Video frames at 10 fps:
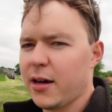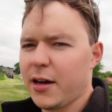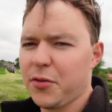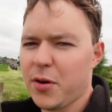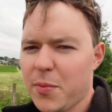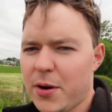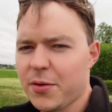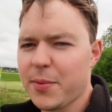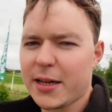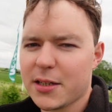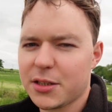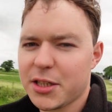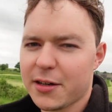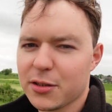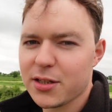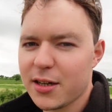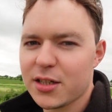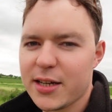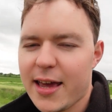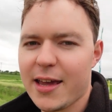Hi everyone, welcome back to the channel. So
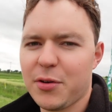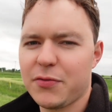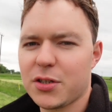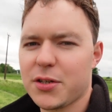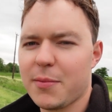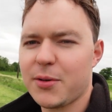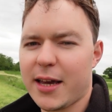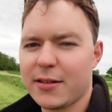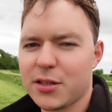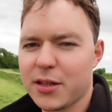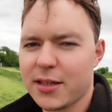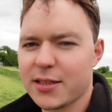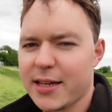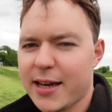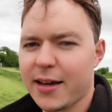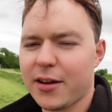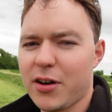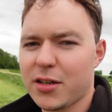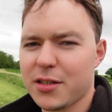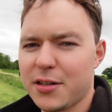today we've just come down to this uh,
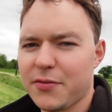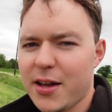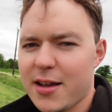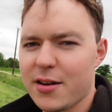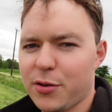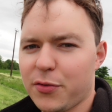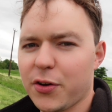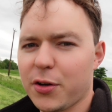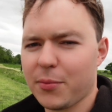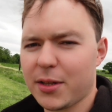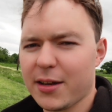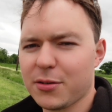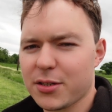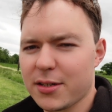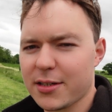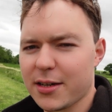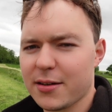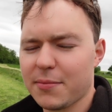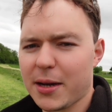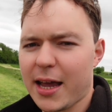grassland event in Norfolk with Nicholson's and
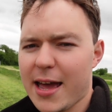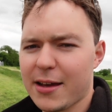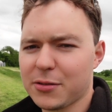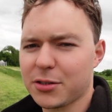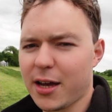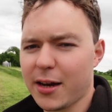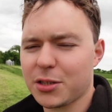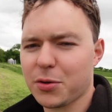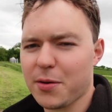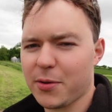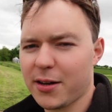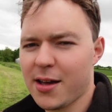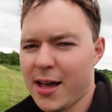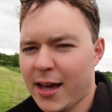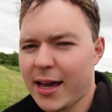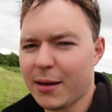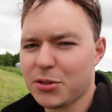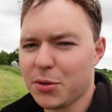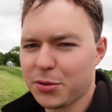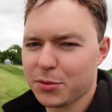McHale silage equipment. Um,
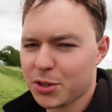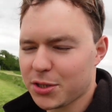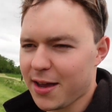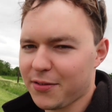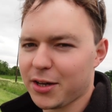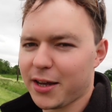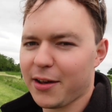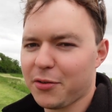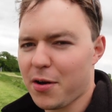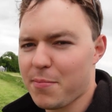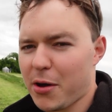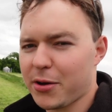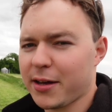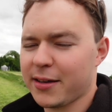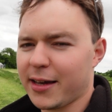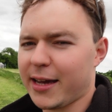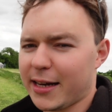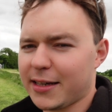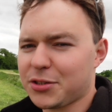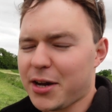so we'll just have a look here. We've got a mower
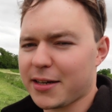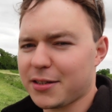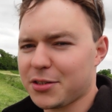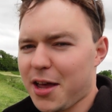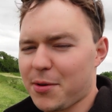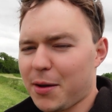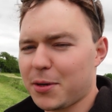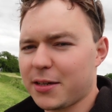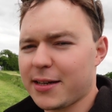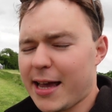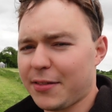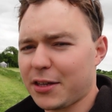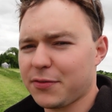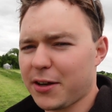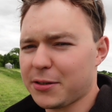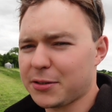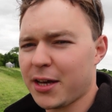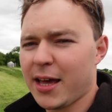and a tractor just coming up and down this field